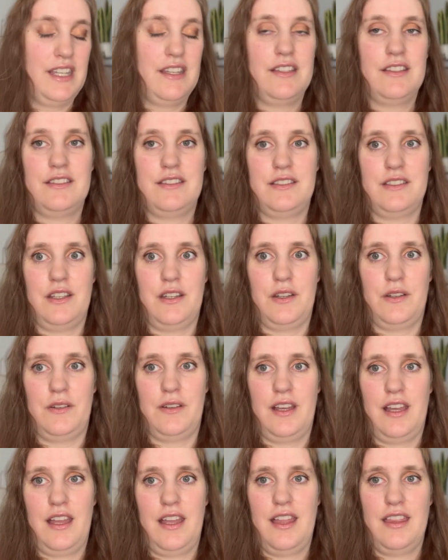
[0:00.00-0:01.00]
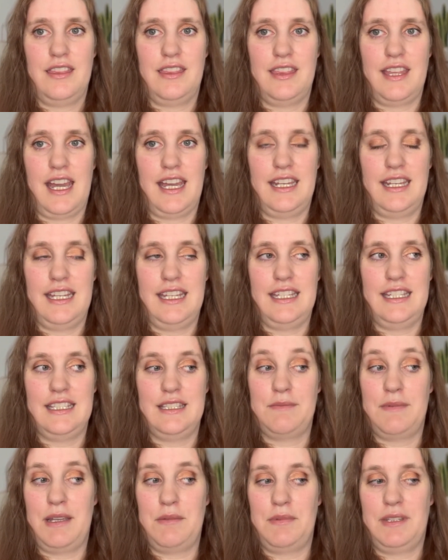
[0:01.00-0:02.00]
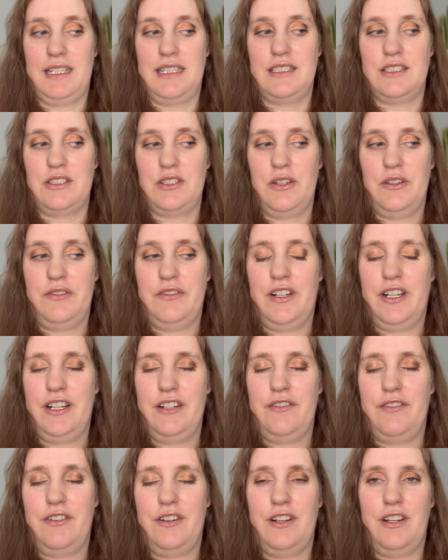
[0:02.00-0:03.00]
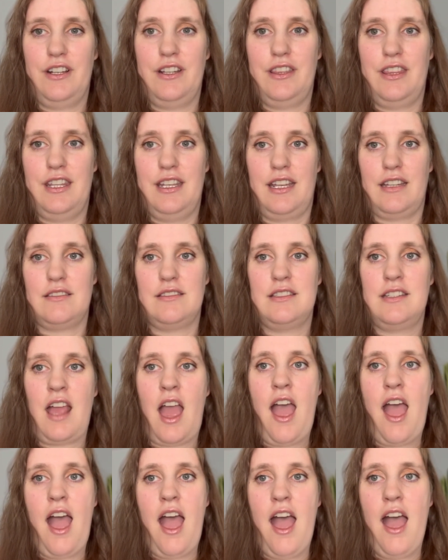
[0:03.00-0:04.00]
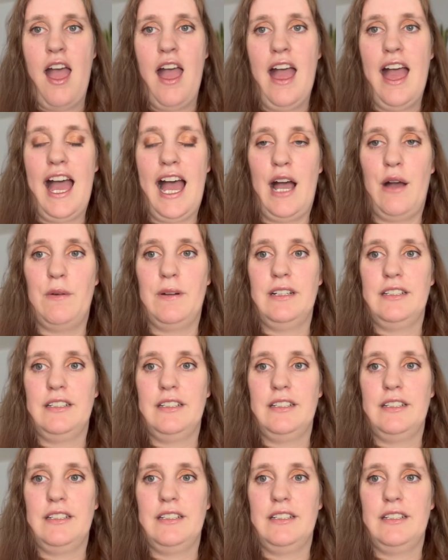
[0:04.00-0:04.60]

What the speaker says: So that is my plan so far for the next hour.